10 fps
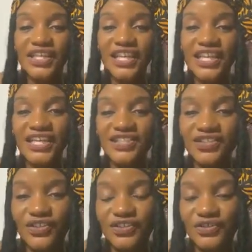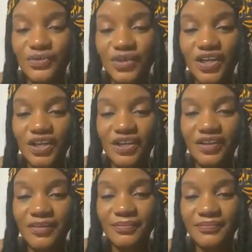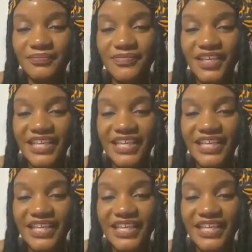And Dawn, you were a